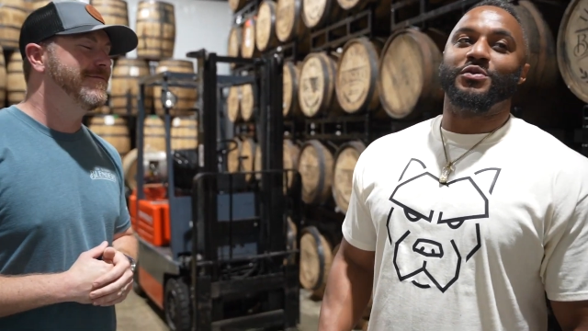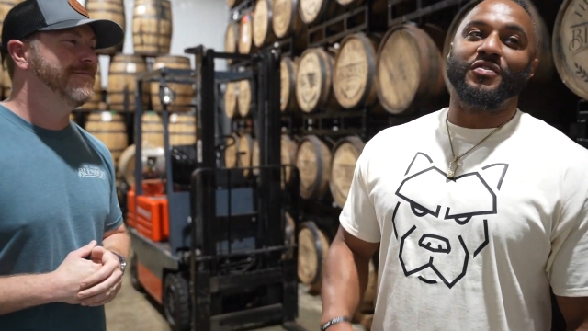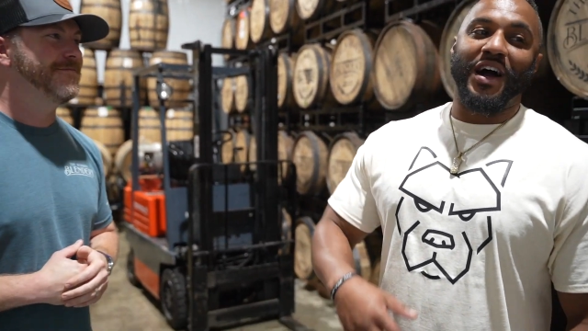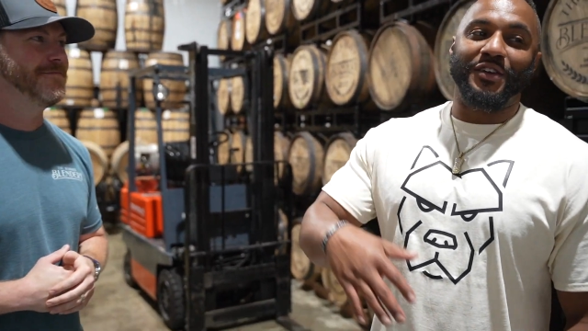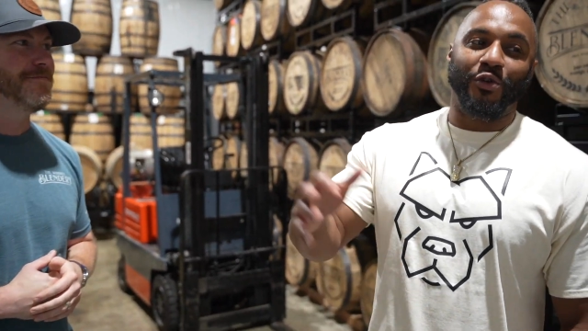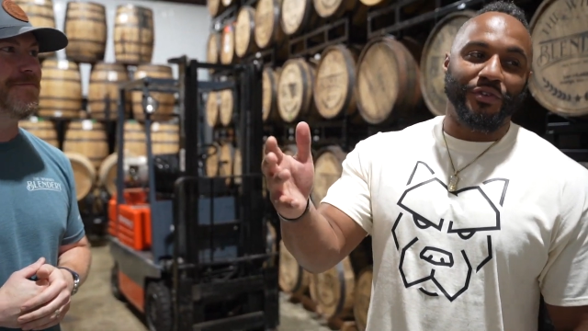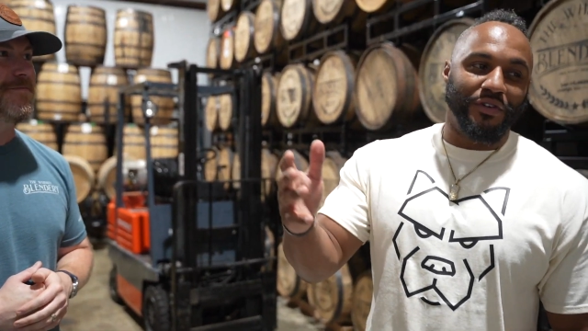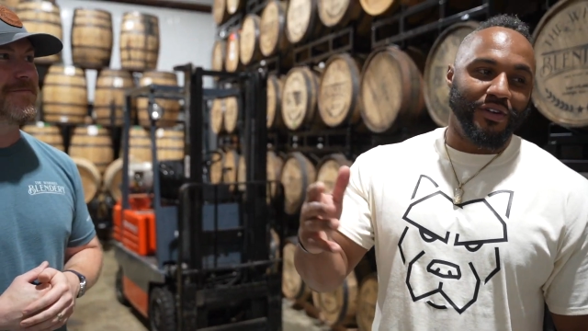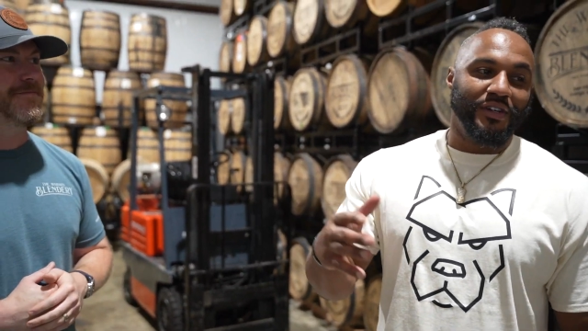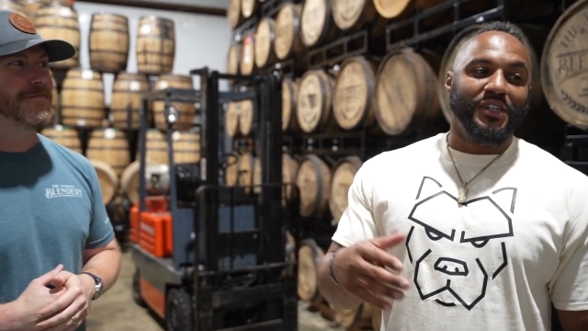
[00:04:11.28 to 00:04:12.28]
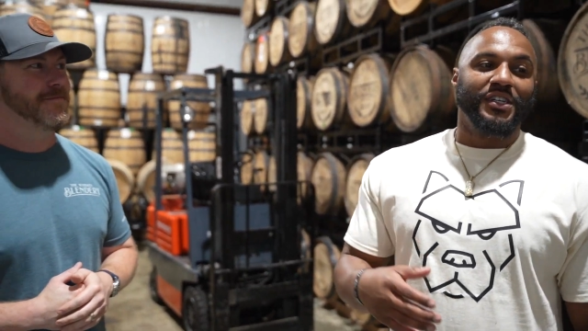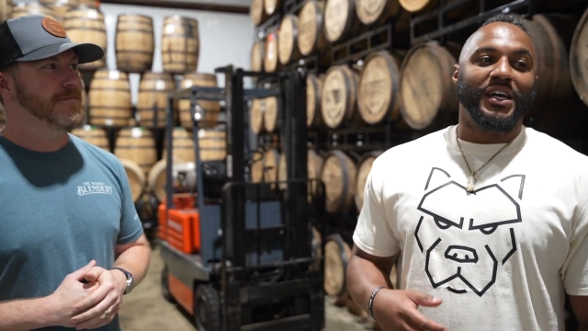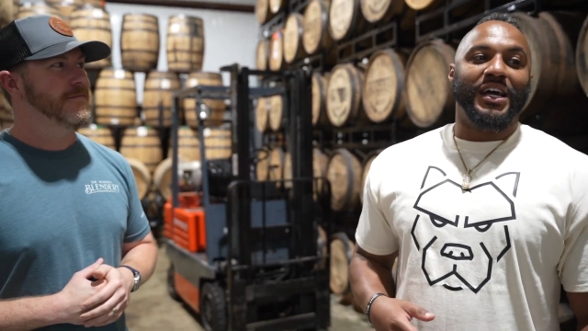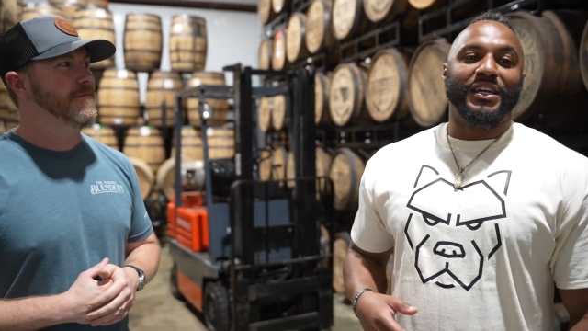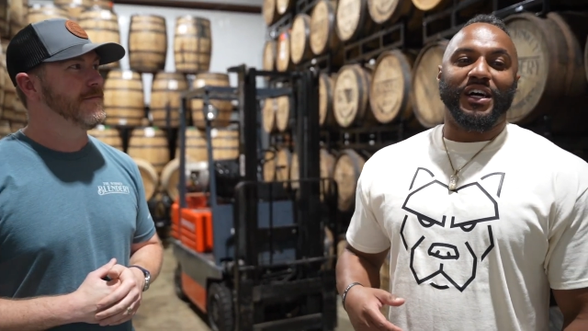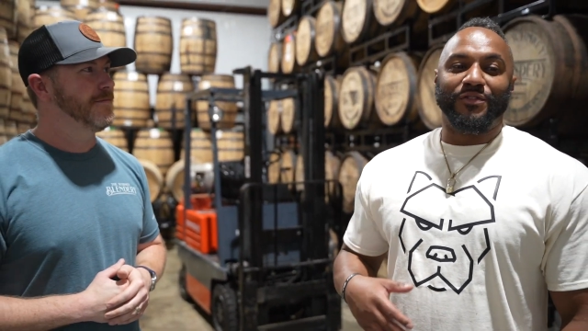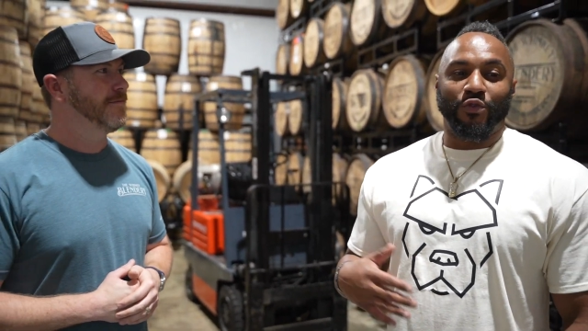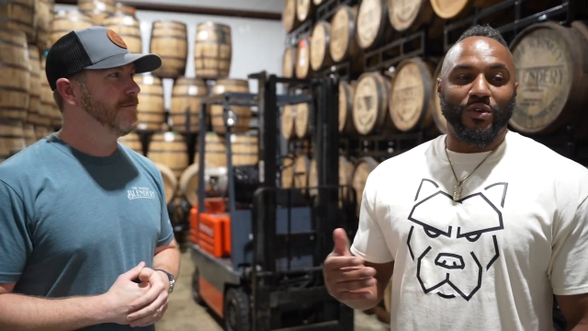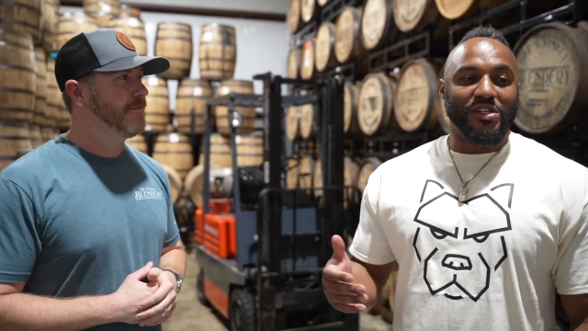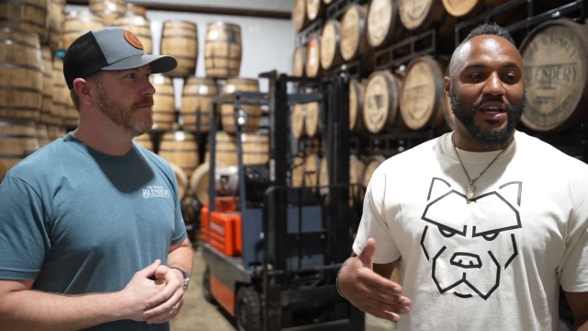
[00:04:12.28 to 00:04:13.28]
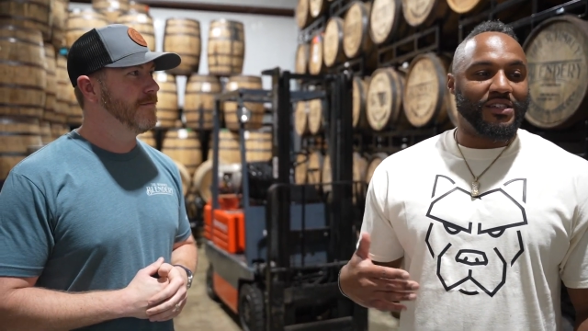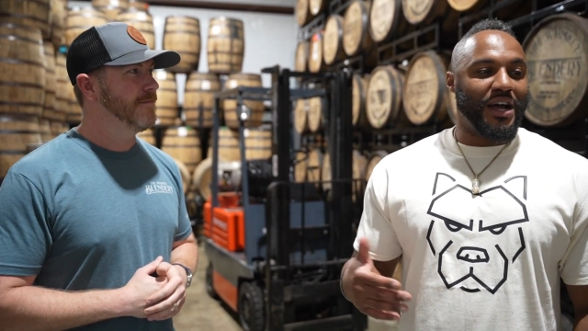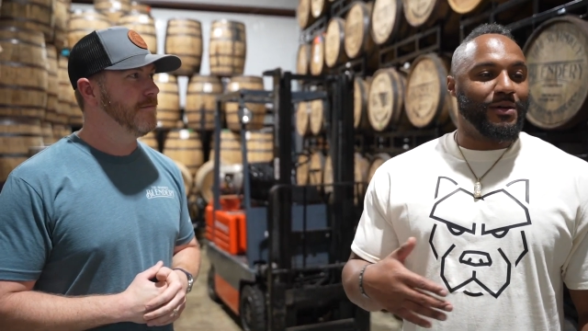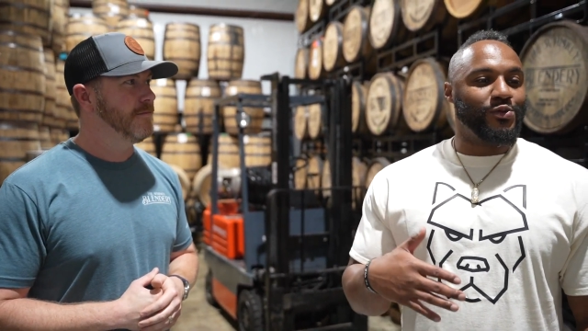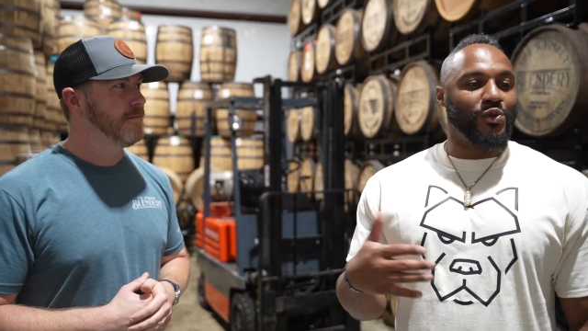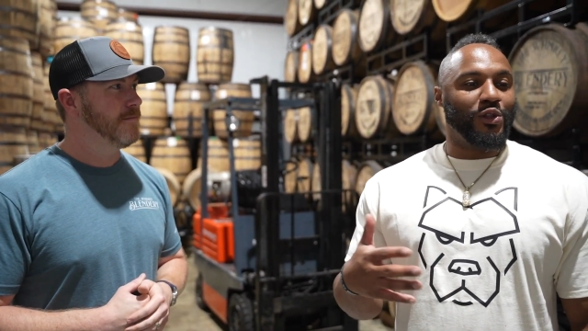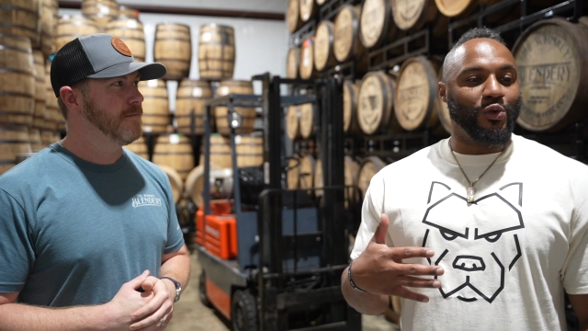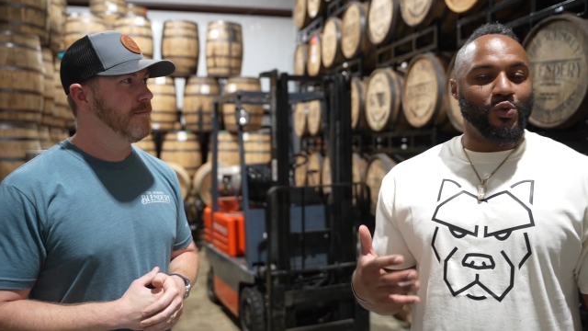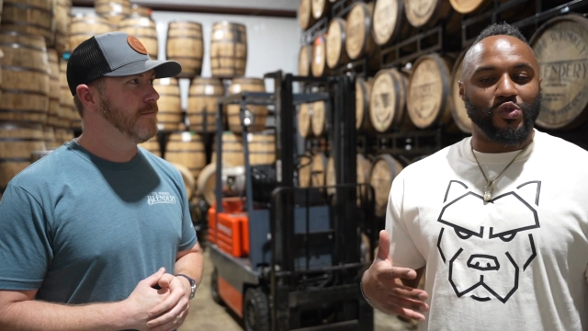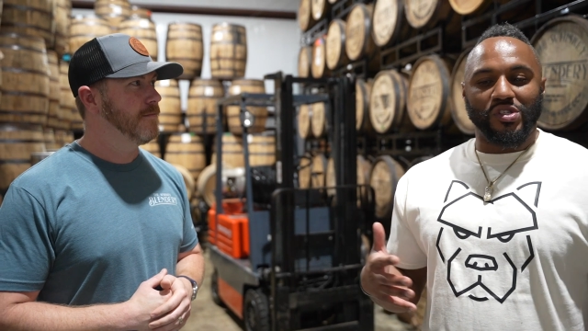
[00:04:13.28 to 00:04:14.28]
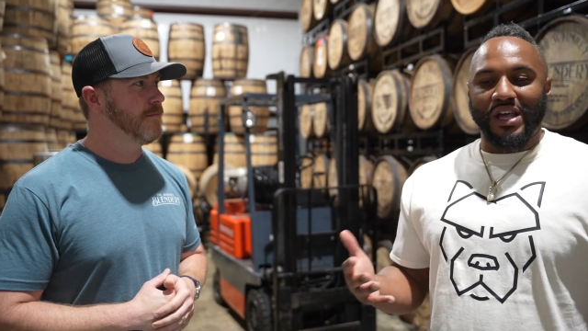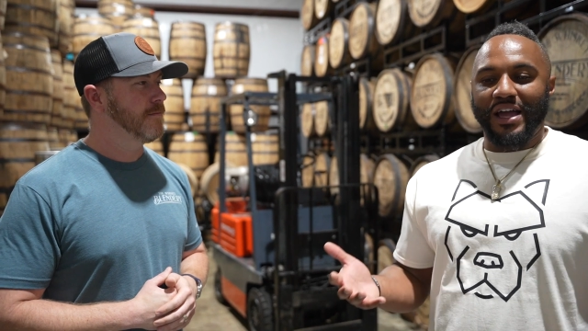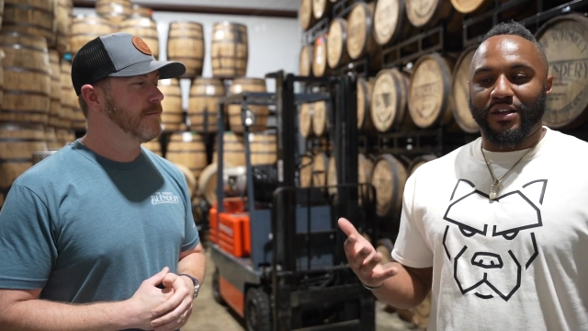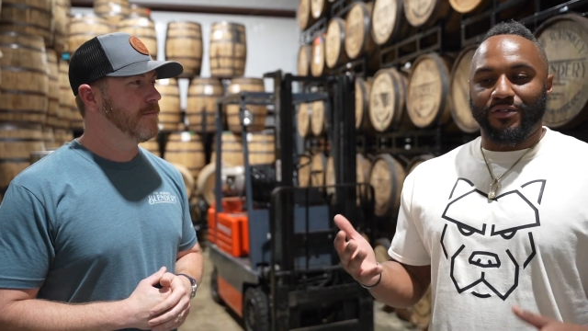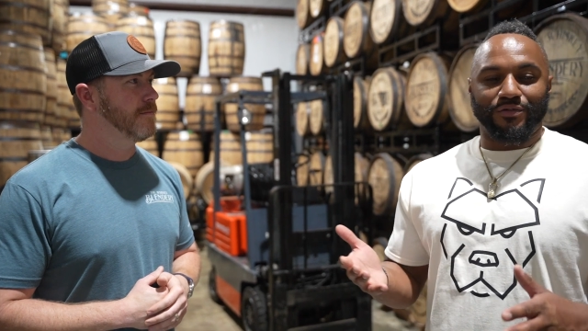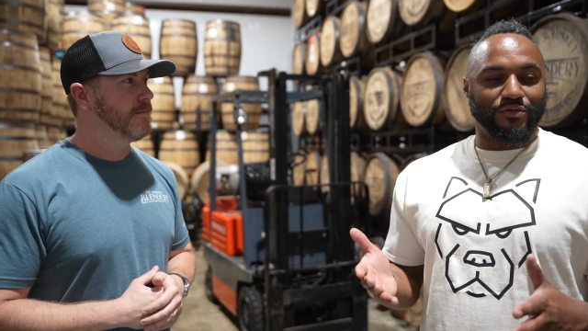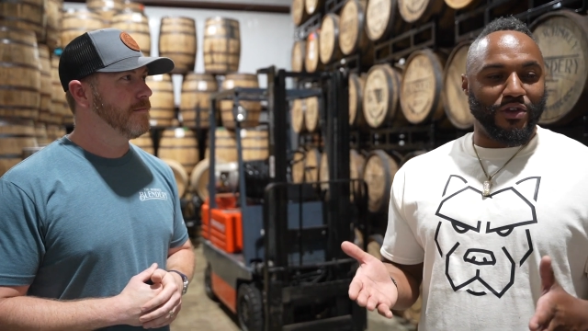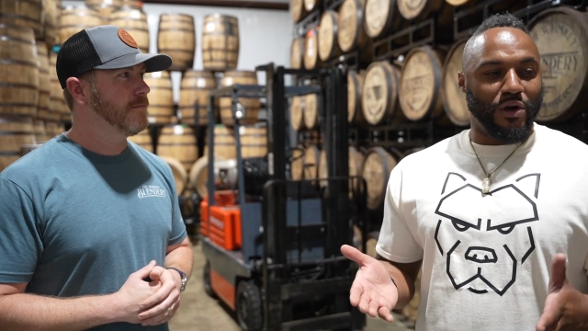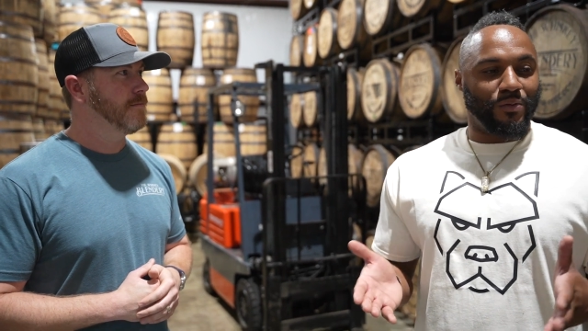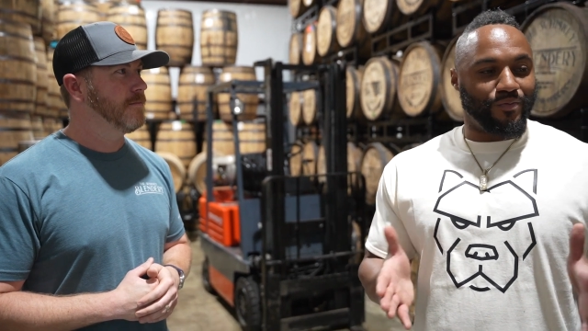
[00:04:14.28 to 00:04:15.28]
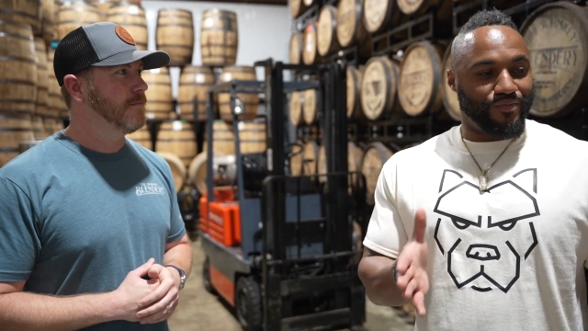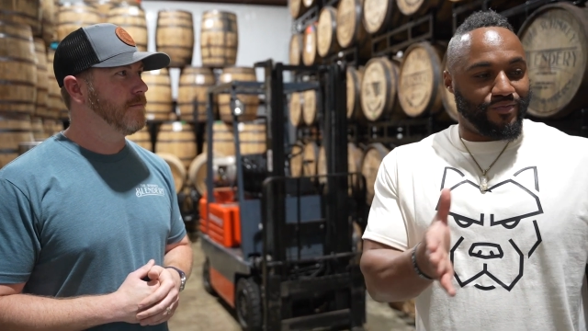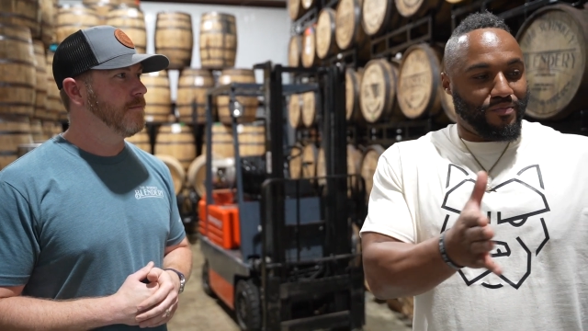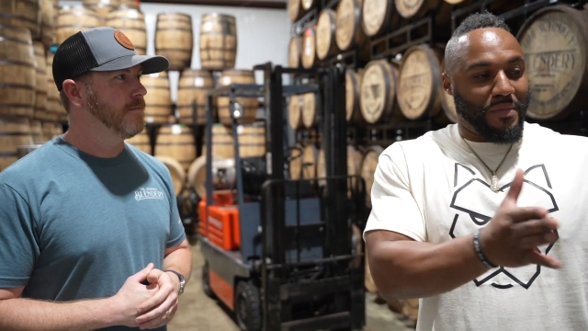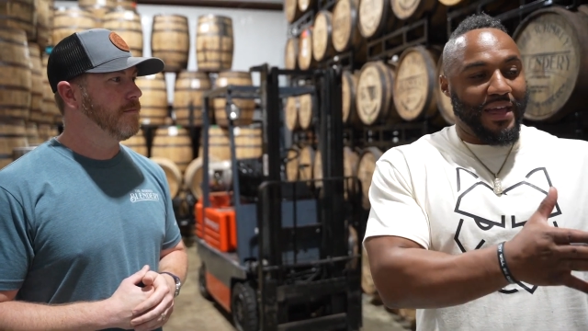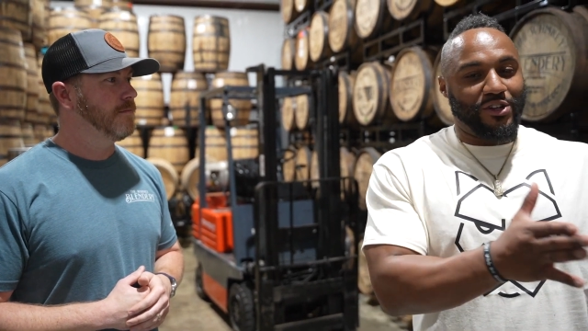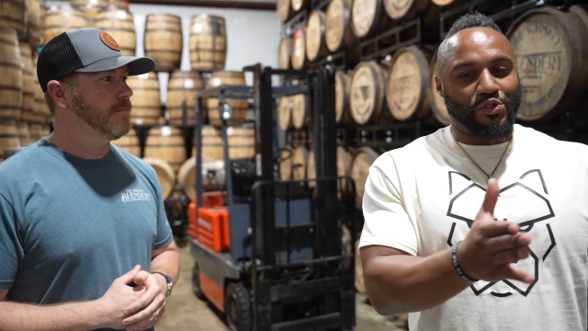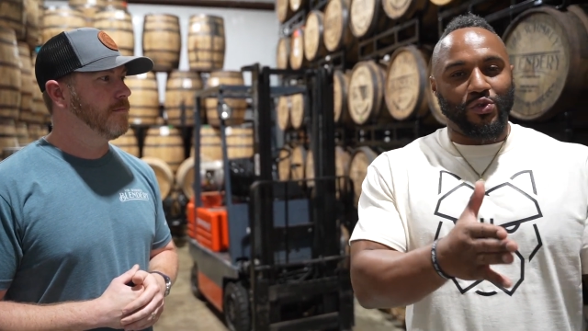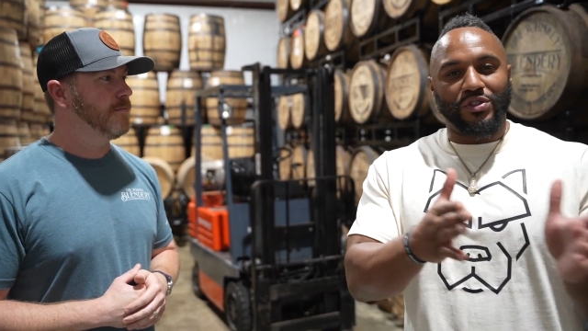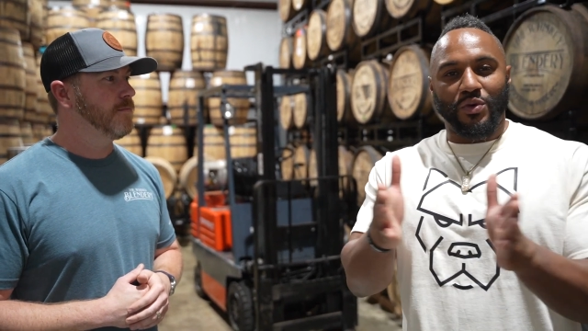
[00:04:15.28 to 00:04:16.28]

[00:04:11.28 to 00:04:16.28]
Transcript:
Speaker 1: we've gotten older, and unfortunately, at times we lose sight of you know making sure